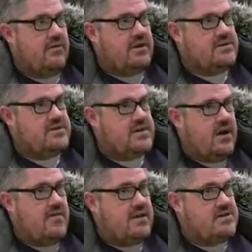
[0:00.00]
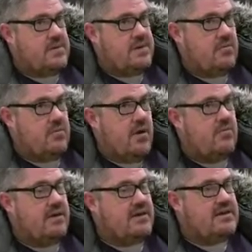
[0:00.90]
Well, it's uh, it's been a
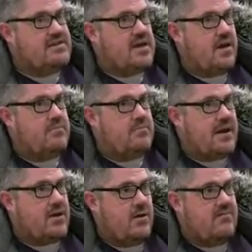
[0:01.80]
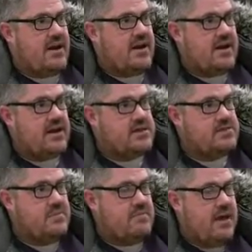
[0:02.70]
well. It's, I'm back quite regularly
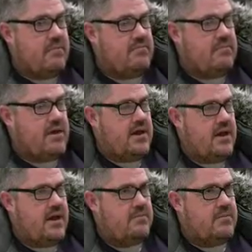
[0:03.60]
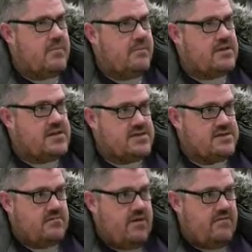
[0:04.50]
because my mum, um, mum and
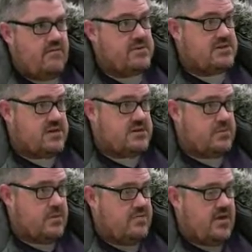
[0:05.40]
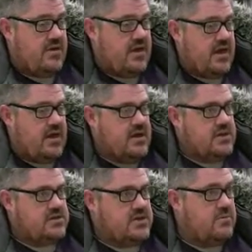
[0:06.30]
dad still live here, my sister and my brother,
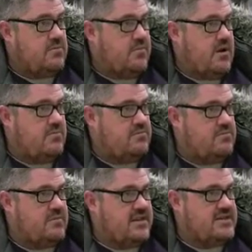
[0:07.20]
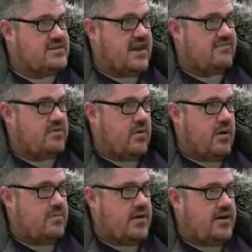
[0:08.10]
so I'm I'm in Stanford
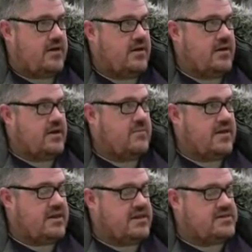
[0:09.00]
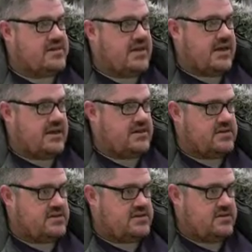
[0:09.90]
quite a bit. But this
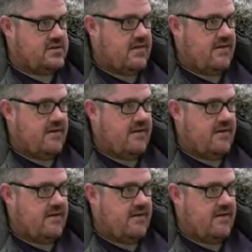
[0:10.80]
is,